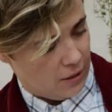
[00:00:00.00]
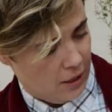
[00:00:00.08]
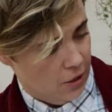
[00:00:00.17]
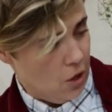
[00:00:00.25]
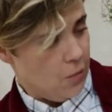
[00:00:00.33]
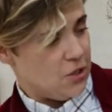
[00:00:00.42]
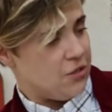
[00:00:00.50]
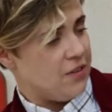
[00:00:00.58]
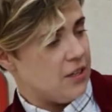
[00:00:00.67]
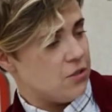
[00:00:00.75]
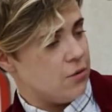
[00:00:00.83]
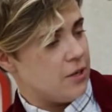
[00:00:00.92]
I don't know, but she
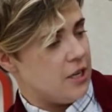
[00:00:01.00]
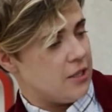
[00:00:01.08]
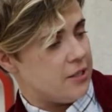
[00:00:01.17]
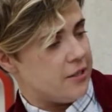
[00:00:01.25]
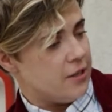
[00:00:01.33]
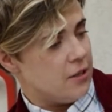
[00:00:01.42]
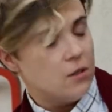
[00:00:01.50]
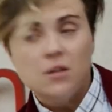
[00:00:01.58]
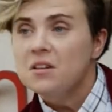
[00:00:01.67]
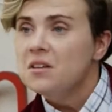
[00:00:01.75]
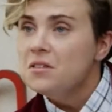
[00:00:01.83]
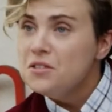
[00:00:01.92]
follows you on Insta.
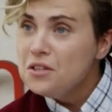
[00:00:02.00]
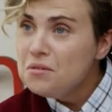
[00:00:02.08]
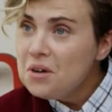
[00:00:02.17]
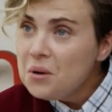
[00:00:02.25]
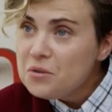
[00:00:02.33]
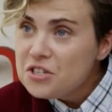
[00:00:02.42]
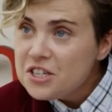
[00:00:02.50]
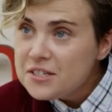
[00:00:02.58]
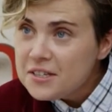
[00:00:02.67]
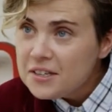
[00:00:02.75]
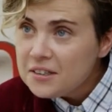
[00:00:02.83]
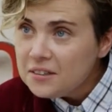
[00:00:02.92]
Do you know she's
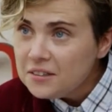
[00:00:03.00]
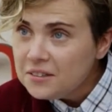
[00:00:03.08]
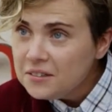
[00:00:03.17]
single?